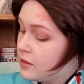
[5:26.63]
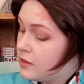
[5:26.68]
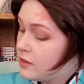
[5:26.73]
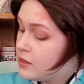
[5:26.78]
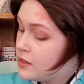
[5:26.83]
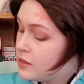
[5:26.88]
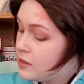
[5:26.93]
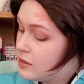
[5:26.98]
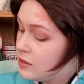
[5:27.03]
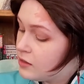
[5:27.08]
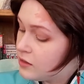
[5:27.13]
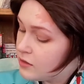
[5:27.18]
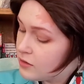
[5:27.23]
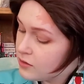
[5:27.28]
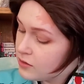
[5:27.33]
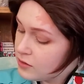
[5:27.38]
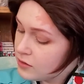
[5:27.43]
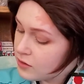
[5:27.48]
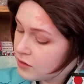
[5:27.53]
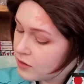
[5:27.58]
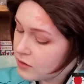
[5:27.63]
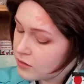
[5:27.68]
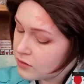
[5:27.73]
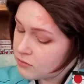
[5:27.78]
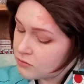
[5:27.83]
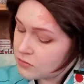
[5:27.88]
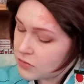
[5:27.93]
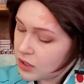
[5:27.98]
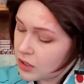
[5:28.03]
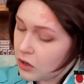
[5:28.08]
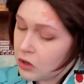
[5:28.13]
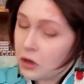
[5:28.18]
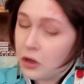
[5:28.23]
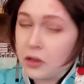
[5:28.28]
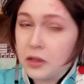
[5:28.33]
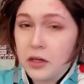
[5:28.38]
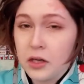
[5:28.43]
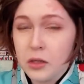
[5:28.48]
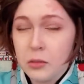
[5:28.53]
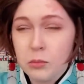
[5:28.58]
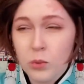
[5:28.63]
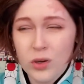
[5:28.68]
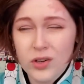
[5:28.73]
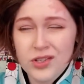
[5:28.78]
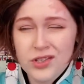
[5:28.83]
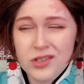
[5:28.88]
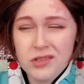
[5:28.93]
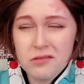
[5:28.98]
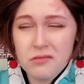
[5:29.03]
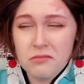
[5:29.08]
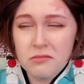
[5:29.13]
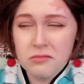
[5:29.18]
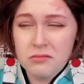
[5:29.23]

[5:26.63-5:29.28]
the collar portion